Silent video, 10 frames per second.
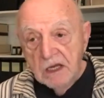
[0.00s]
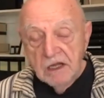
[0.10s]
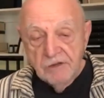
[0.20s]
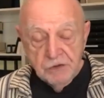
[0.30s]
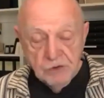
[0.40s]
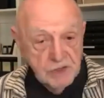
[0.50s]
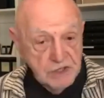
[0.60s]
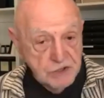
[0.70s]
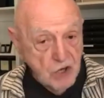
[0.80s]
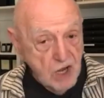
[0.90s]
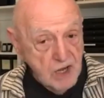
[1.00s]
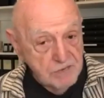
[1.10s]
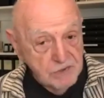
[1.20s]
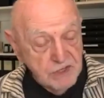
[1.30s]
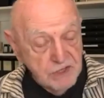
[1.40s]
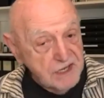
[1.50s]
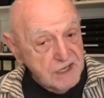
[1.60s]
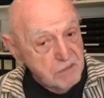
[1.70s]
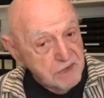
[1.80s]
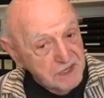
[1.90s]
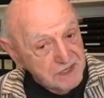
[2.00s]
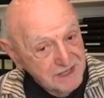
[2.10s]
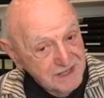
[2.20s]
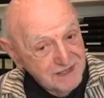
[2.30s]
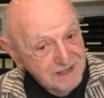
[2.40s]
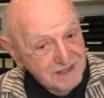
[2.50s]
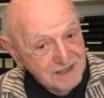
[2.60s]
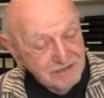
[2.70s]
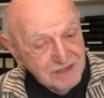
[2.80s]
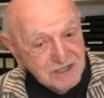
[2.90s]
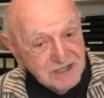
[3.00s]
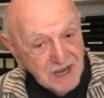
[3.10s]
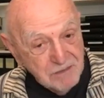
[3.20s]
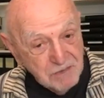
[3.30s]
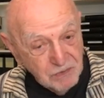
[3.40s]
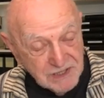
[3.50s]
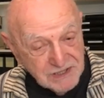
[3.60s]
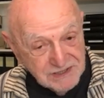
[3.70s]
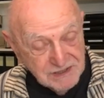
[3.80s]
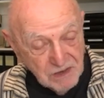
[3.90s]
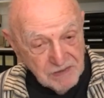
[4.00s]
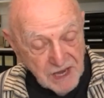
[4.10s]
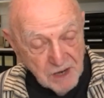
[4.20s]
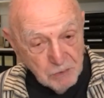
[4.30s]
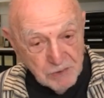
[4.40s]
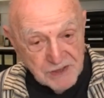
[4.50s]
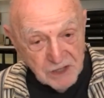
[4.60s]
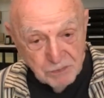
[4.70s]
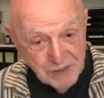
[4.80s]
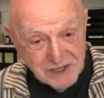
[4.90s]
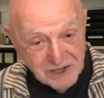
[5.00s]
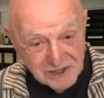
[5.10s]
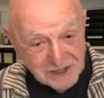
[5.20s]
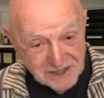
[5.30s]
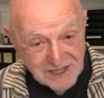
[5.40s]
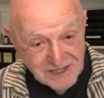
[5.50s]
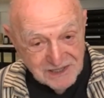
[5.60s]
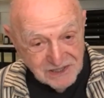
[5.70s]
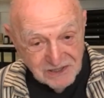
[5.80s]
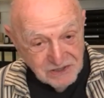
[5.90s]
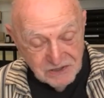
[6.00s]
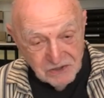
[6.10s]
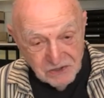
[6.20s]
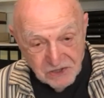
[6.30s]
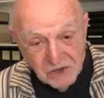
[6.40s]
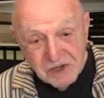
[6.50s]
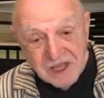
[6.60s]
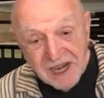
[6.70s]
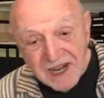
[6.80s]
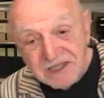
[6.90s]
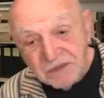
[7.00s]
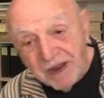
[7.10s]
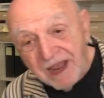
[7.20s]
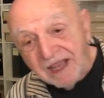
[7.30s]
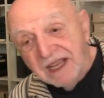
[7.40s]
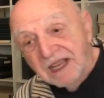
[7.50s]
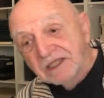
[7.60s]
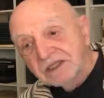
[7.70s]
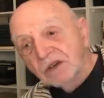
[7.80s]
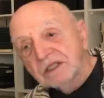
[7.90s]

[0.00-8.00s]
if you're doing a job, you can't come in if the assignment was a camera without paint on it, you know, you, you don't get asked back. So